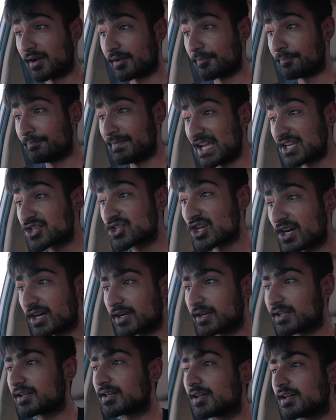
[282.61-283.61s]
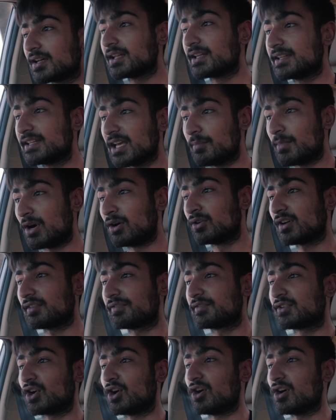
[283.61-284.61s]
measured the amount
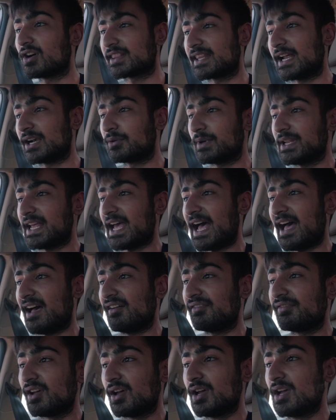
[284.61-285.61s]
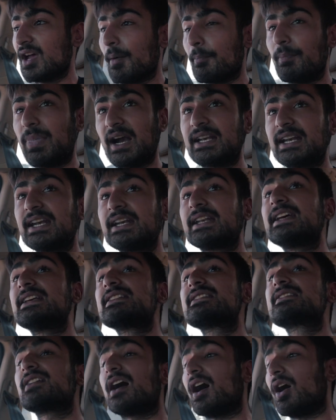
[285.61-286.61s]
of torque that we have, but it
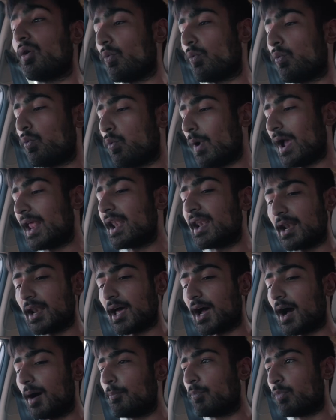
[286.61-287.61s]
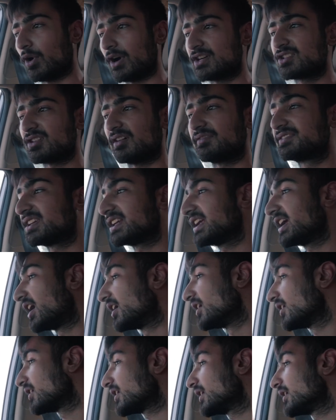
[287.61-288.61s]
is well upwards of
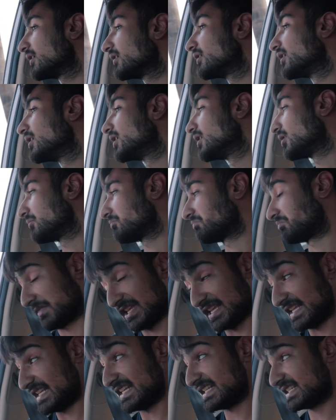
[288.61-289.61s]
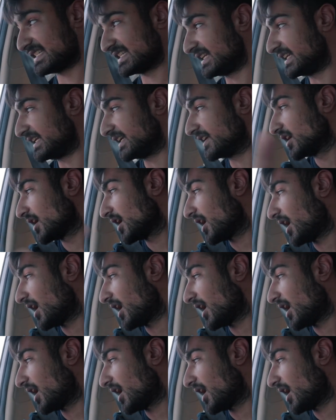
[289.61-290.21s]
300 easily.